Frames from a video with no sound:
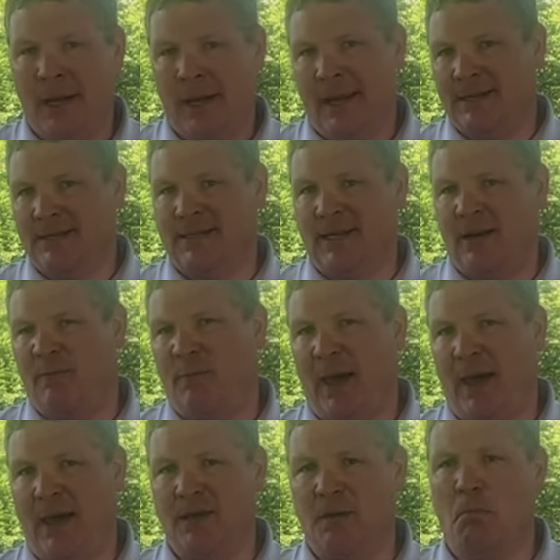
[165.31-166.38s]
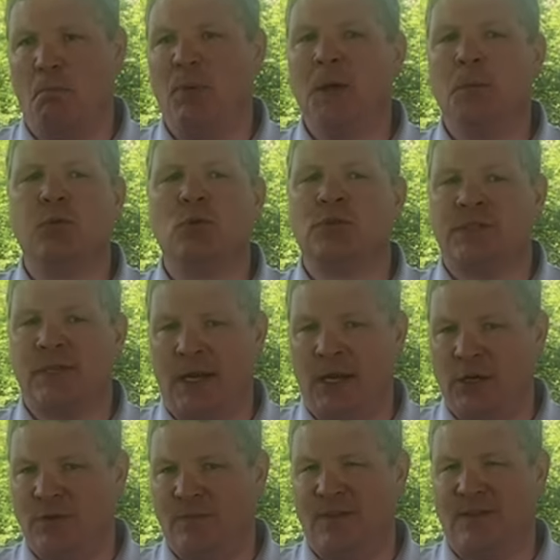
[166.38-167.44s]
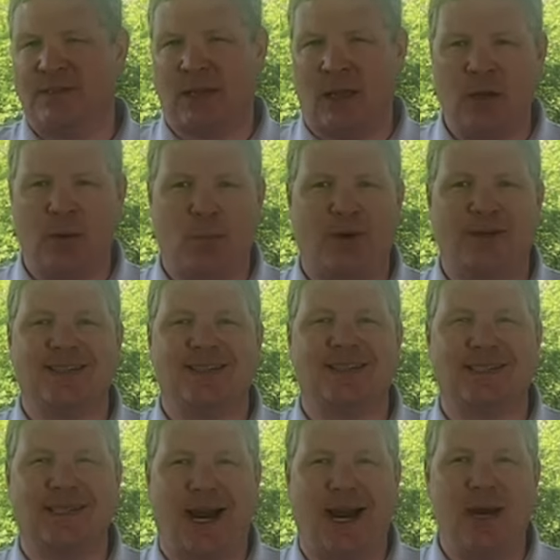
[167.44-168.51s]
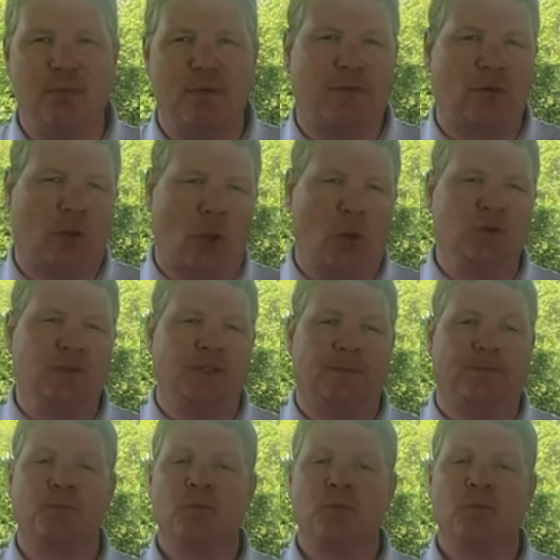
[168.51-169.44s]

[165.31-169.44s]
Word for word: instead of paying the big percentage of the selling price at the time of closing.